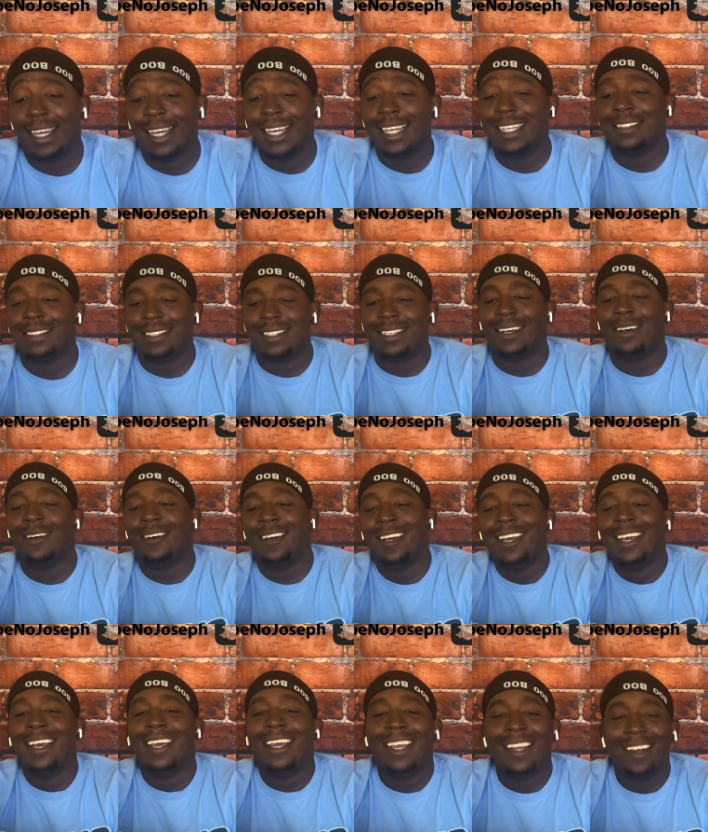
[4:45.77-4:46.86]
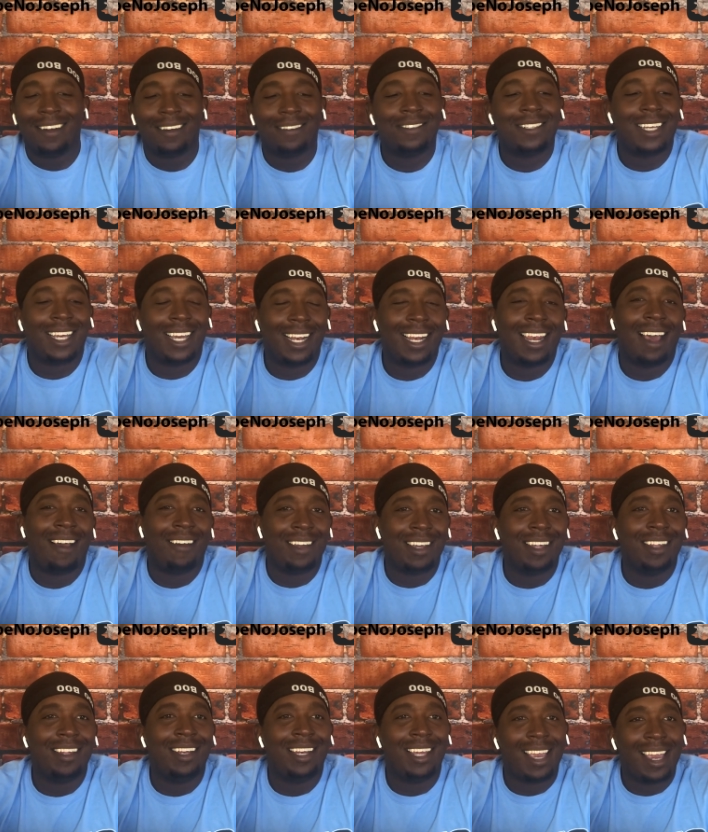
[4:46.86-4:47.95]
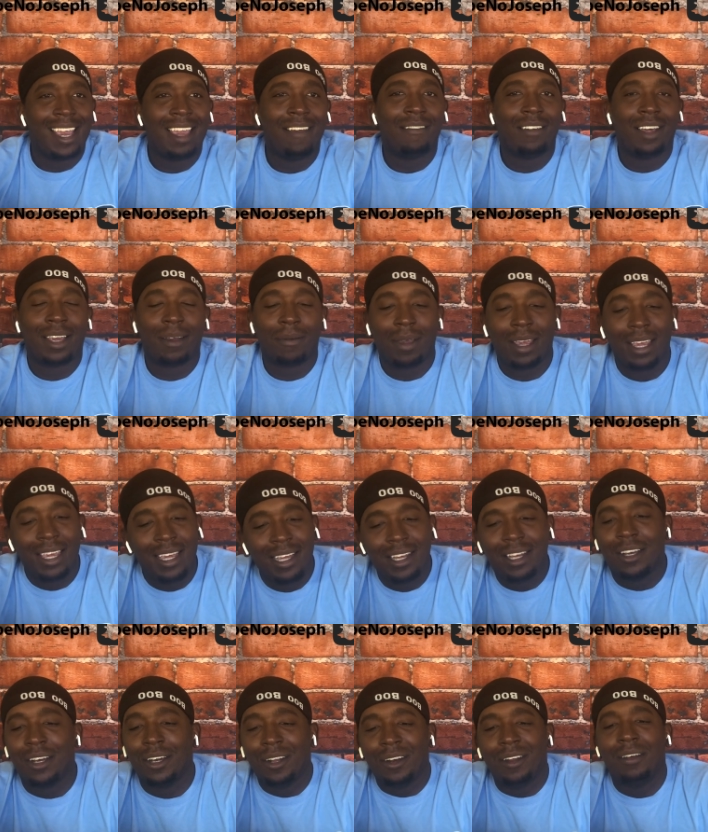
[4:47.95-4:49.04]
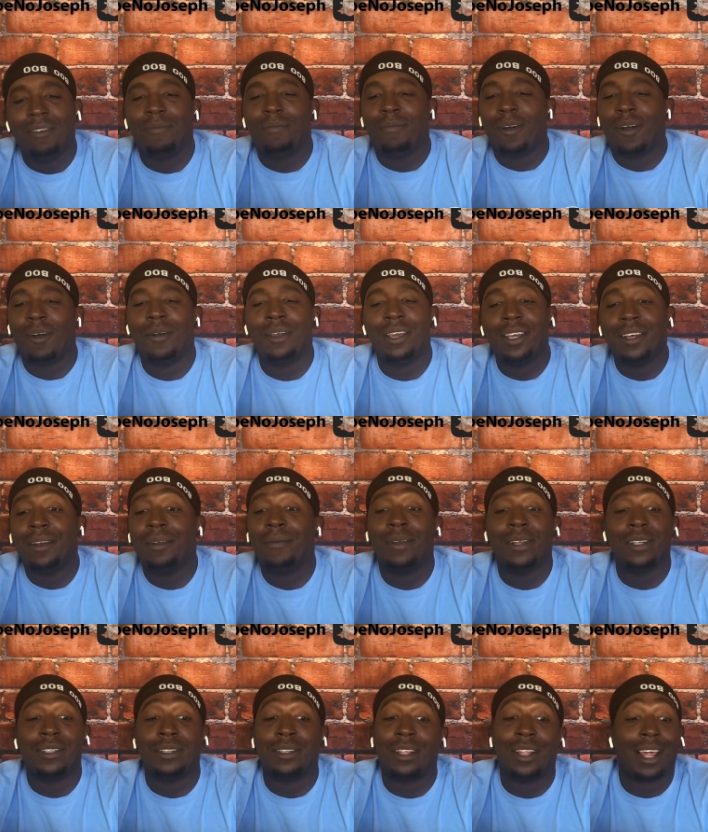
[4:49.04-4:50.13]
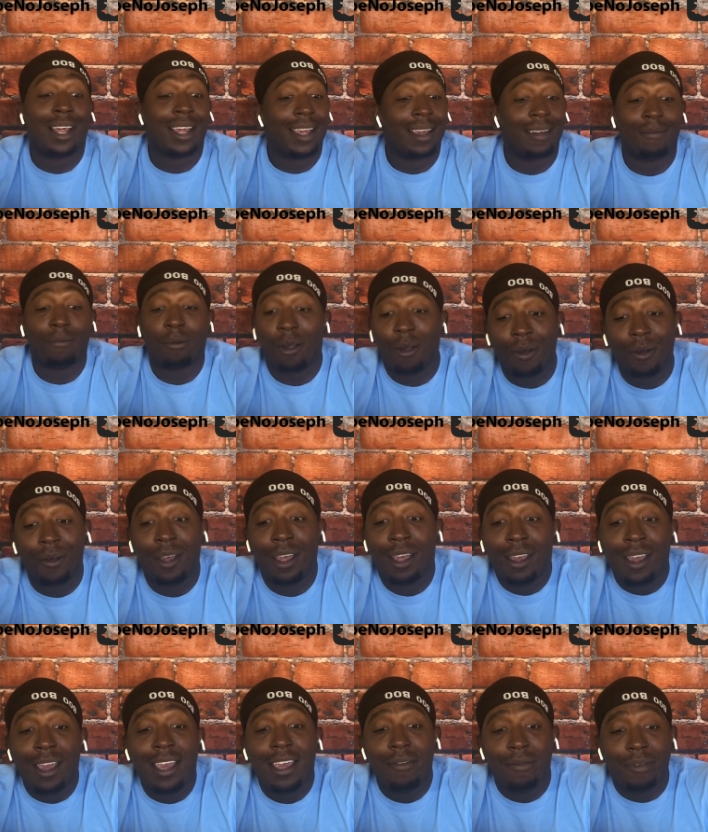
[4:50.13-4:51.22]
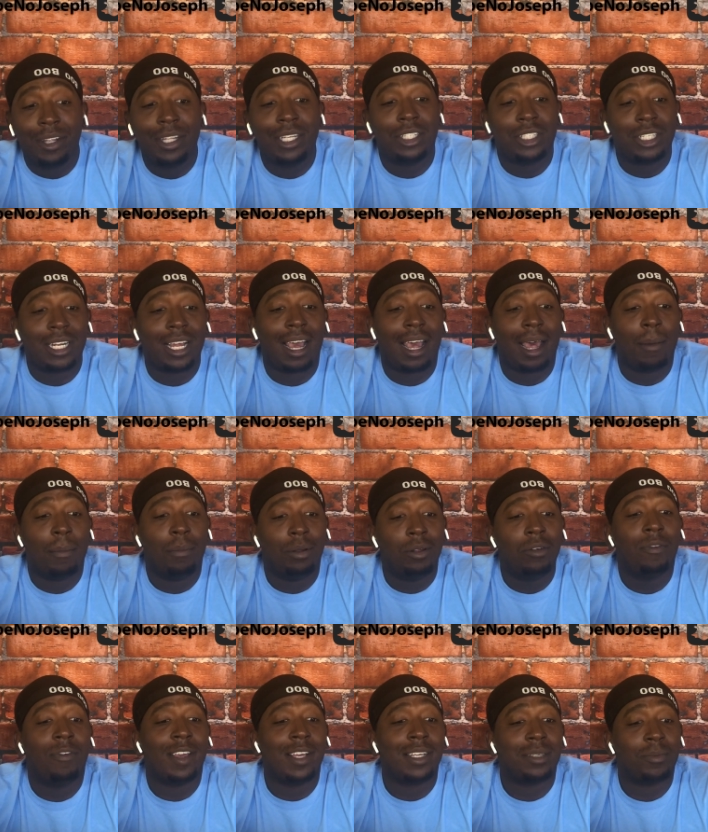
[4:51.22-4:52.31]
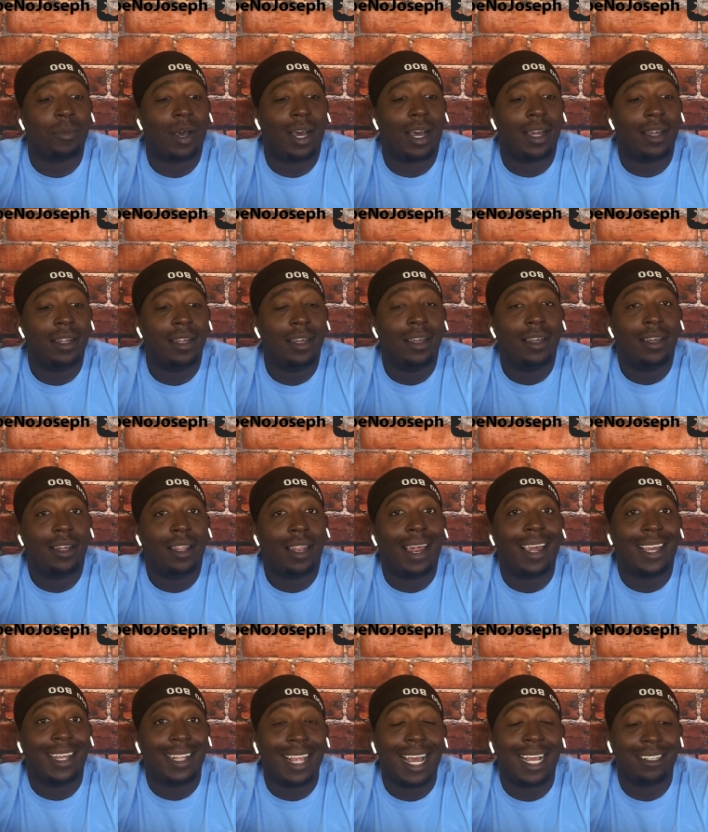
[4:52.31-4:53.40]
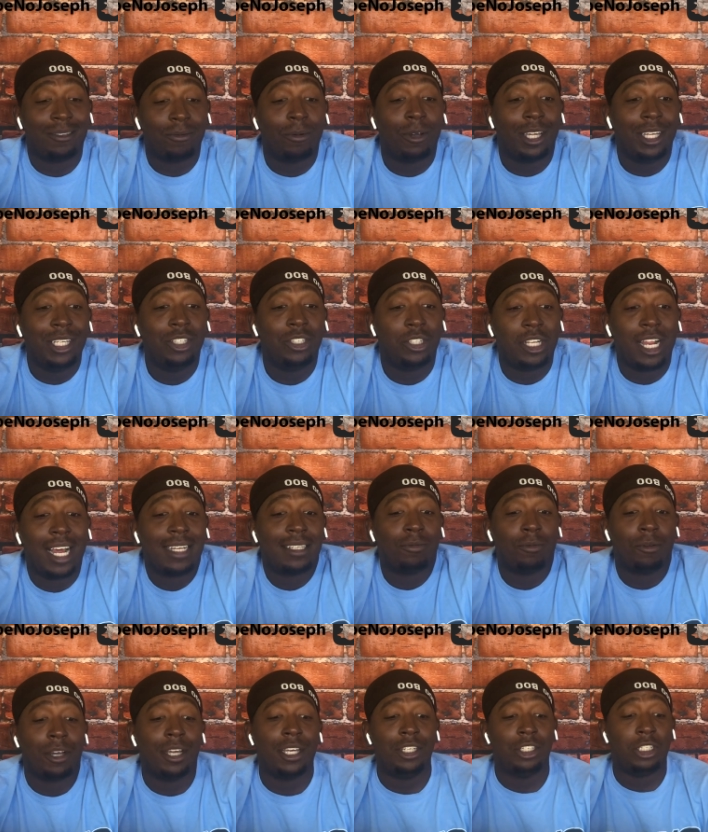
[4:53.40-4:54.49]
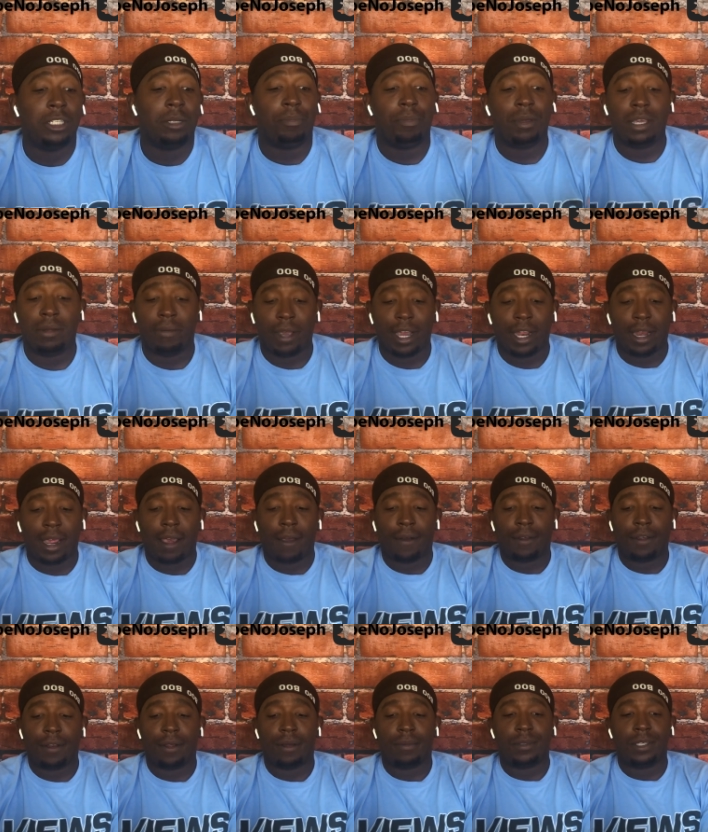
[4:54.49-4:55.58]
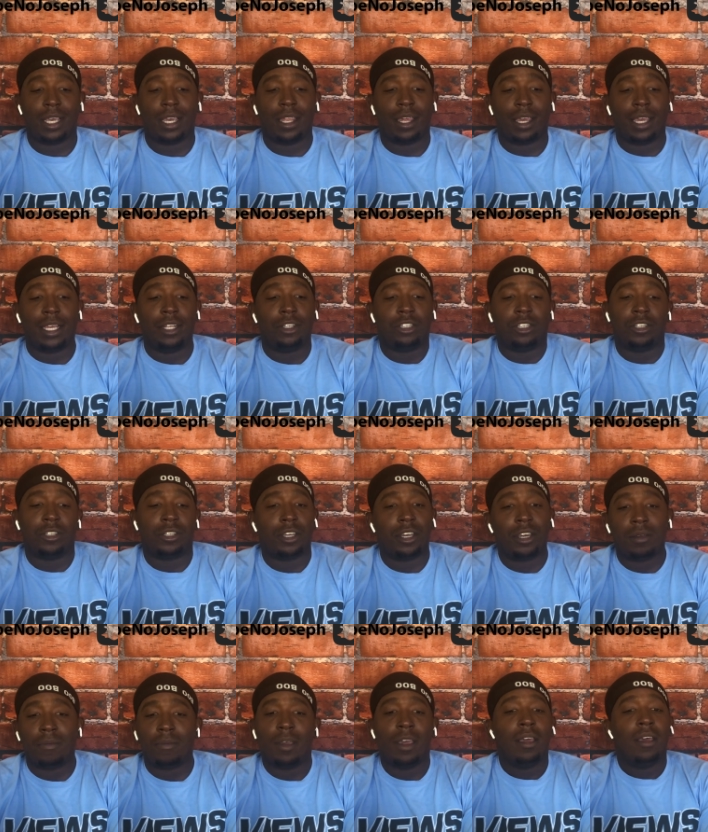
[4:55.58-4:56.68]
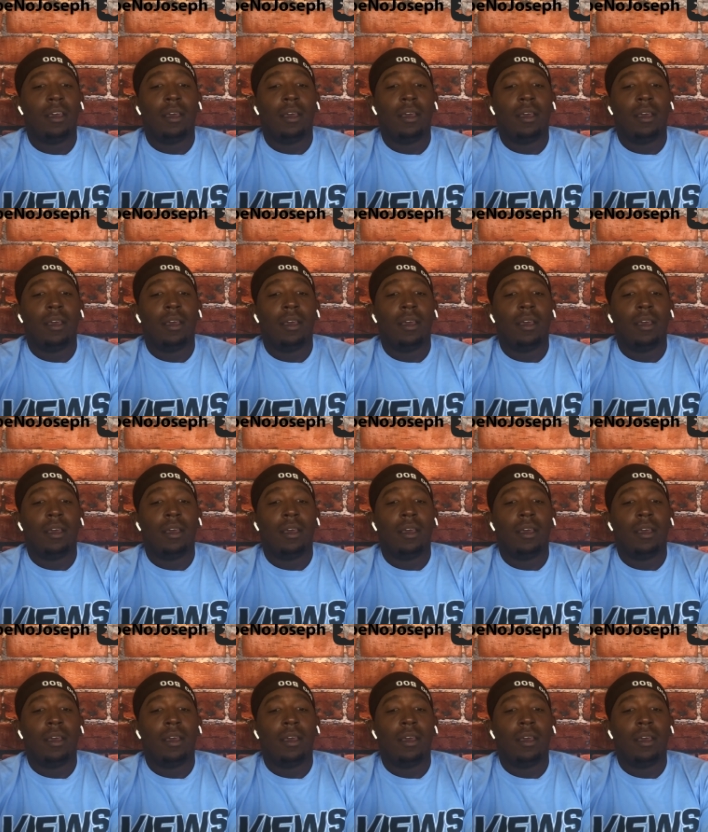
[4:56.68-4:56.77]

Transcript: And so, you know what I'm saying? Now he's killing the game. Like, he could have, bro. He could have been, like, bro, he really should have had Blueface spot. Like, that's where he should be right now. You know what I'm saying? Like, he should just keep